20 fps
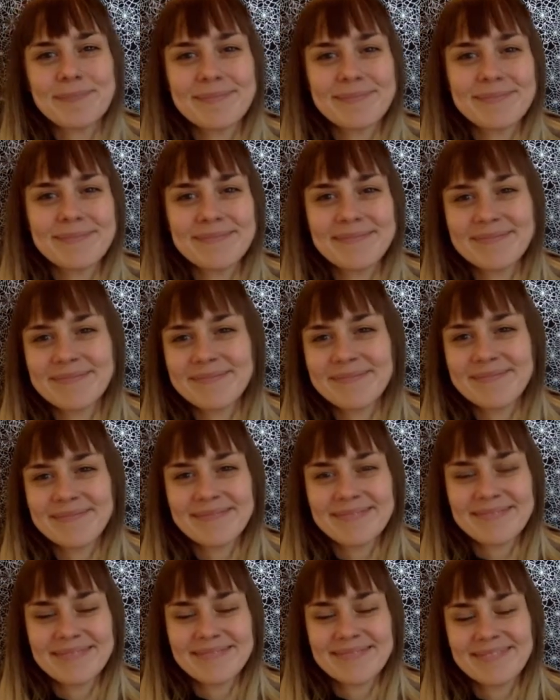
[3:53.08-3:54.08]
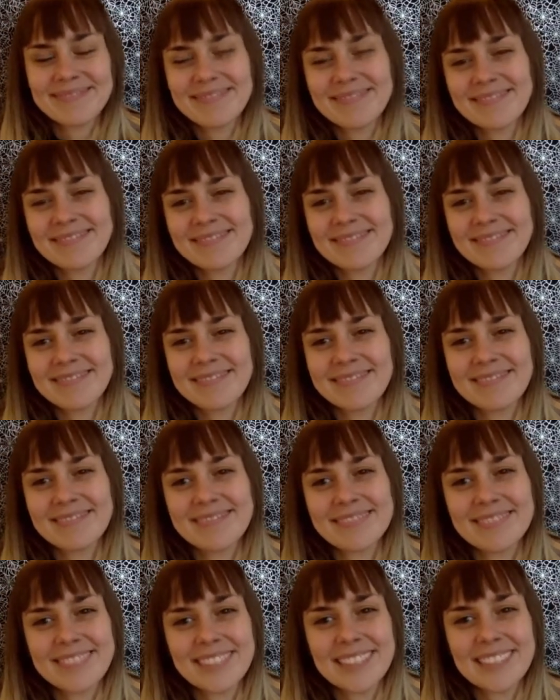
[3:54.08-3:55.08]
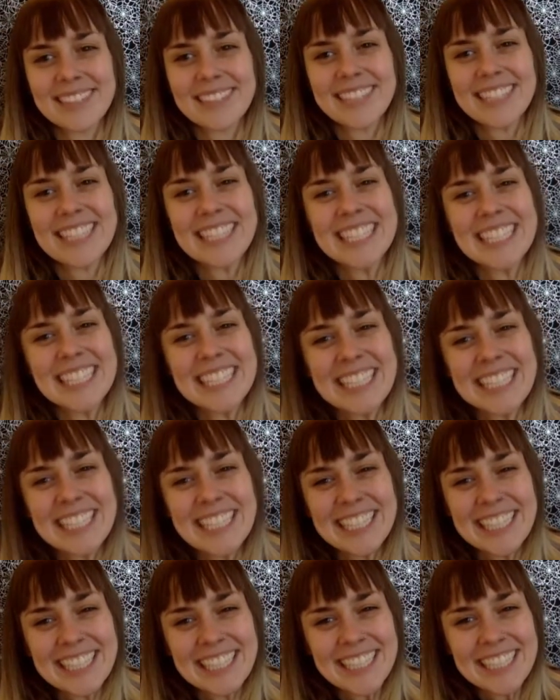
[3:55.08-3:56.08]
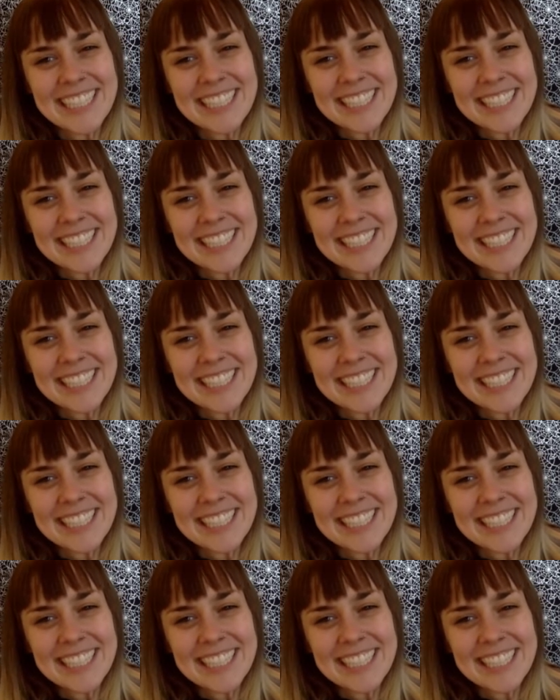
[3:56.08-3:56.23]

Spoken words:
Nothing is said.